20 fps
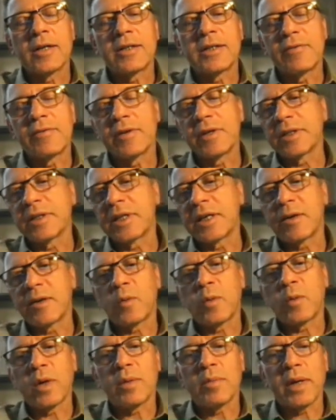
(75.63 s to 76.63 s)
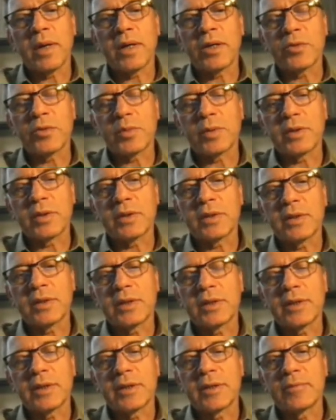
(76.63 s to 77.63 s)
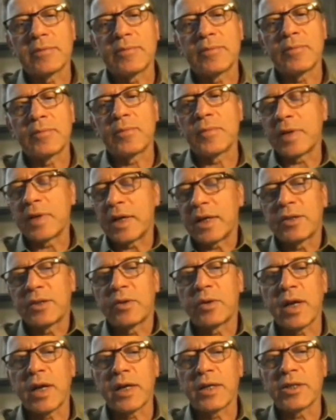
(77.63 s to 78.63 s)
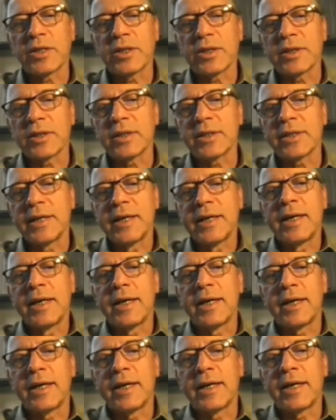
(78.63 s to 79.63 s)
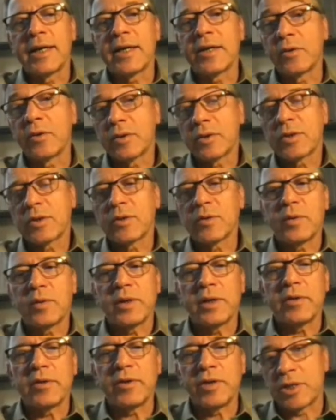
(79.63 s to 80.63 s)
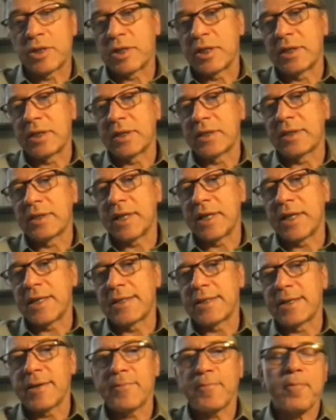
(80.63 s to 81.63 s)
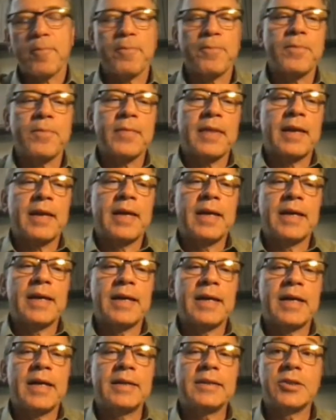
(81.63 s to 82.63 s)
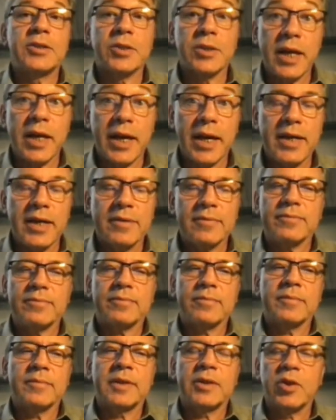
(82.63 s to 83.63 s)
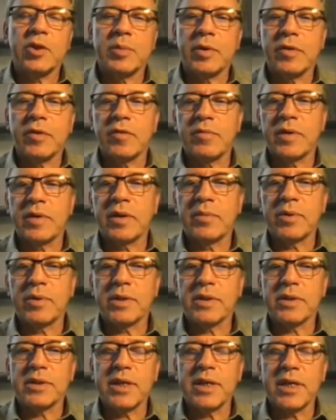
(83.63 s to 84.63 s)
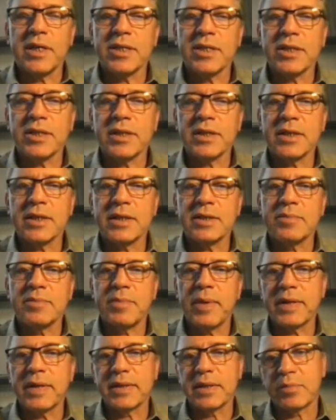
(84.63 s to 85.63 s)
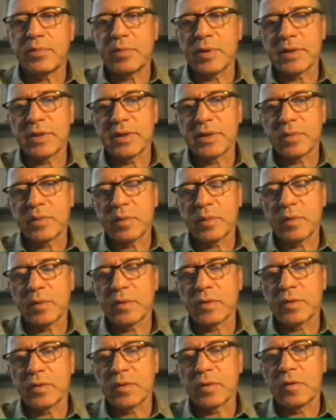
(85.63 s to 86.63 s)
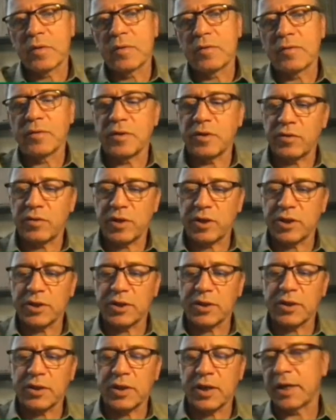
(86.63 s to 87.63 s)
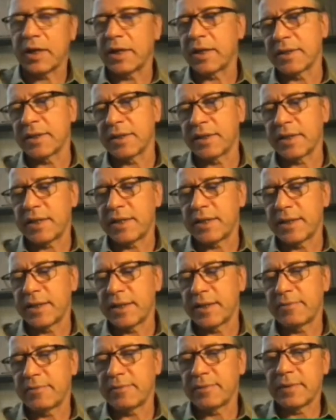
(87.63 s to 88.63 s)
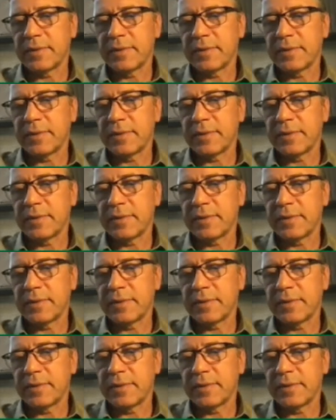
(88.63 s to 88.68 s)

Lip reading: difficult airway management, education, and also regional anesthesia. Today, the topic of my presentation is basic principles of regional anesthesia.